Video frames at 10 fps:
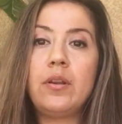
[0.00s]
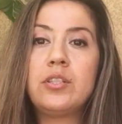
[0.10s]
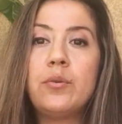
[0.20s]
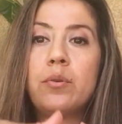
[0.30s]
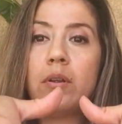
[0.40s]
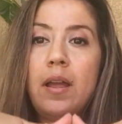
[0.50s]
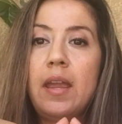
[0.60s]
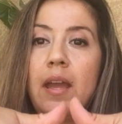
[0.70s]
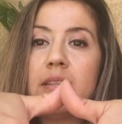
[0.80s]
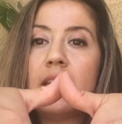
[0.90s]
so
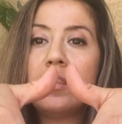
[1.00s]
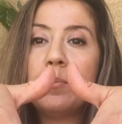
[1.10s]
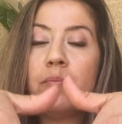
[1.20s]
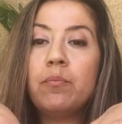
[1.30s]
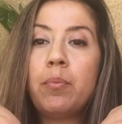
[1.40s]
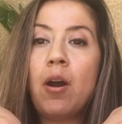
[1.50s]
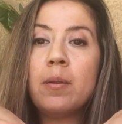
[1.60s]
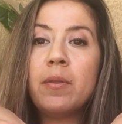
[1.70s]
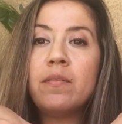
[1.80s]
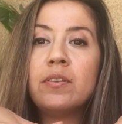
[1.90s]
hands at the
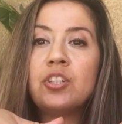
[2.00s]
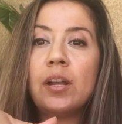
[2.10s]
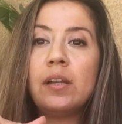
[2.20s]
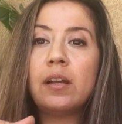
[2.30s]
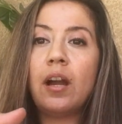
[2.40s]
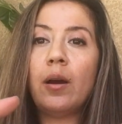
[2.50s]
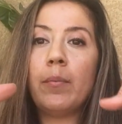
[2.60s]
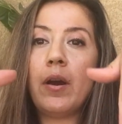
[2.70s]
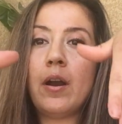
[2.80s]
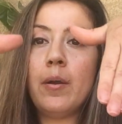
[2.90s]
bottom of the vagina,
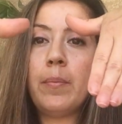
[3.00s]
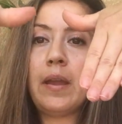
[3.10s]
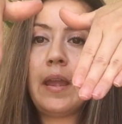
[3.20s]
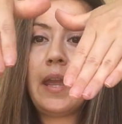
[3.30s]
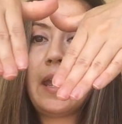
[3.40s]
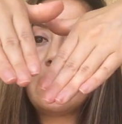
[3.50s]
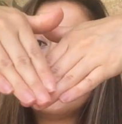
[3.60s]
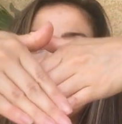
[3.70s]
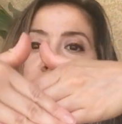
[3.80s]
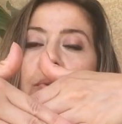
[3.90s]
come up and
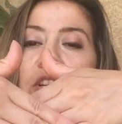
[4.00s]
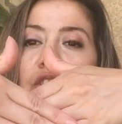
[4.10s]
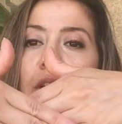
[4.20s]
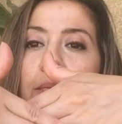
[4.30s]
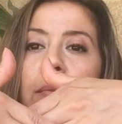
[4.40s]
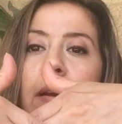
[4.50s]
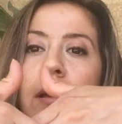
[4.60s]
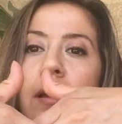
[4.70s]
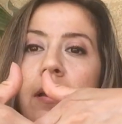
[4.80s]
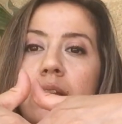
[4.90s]
switch them.
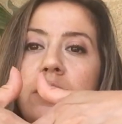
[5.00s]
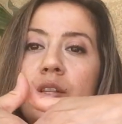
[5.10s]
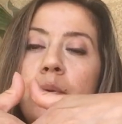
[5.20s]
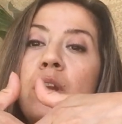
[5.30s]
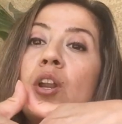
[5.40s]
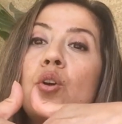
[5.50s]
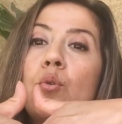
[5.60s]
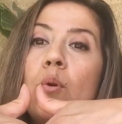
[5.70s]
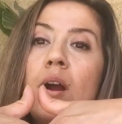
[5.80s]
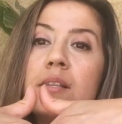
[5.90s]
So we're gonna
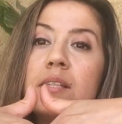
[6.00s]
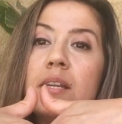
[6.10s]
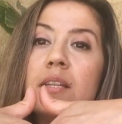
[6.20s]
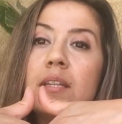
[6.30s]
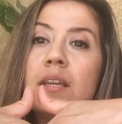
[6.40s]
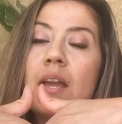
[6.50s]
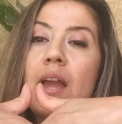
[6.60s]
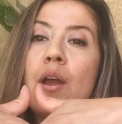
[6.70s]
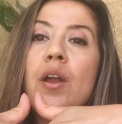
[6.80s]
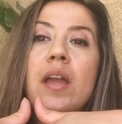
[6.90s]
cross it
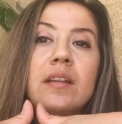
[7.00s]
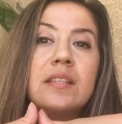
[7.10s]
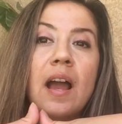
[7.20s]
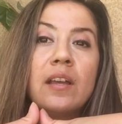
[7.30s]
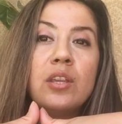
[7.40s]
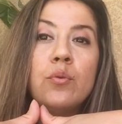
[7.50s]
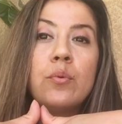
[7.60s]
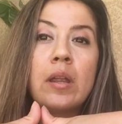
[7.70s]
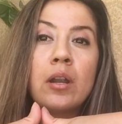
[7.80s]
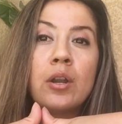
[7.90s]
exactly
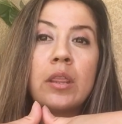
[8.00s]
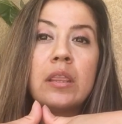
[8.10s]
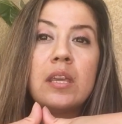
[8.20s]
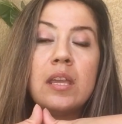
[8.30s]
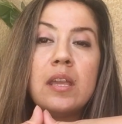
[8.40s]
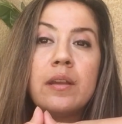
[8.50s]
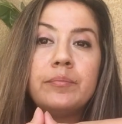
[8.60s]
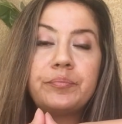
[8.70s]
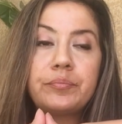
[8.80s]
where the